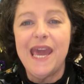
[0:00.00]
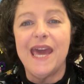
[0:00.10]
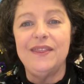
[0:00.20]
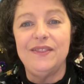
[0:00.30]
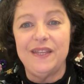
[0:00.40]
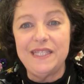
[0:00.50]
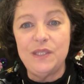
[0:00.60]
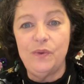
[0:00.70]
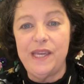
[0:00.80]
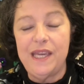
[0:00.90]
And
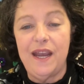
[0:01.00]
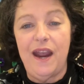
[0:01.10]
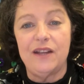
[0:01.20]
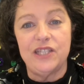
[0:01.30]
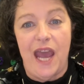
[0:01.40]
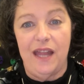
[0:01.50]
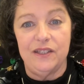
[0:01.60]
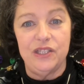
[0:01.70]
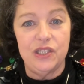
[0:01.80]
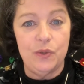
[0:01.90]
this week, our
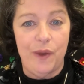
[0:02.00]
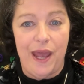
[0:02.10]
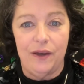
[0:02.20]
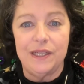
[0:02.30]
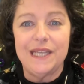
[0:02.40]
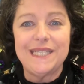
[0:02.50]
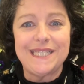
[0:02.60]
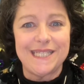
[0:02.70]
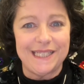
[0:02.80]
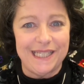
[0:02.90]
challenge is around
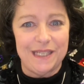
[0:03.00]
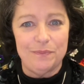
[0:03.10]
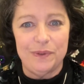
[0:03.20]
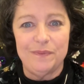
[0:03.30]
sleep.